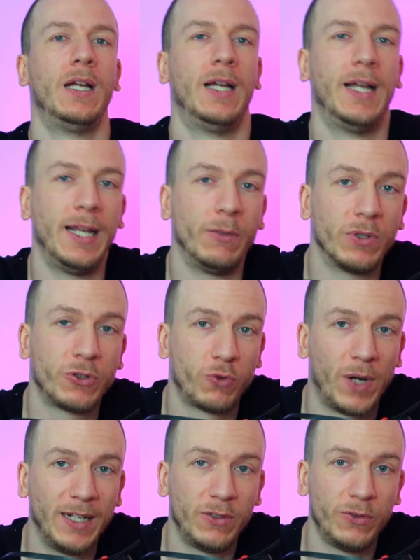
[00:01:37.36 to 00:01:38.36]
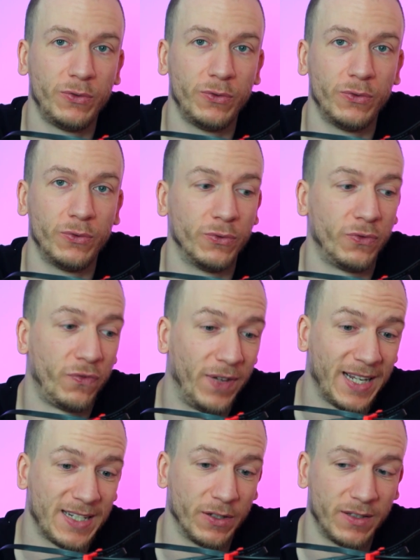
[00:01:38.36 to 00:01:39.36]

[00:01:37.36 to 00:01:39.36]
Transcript: and we'll try to fix the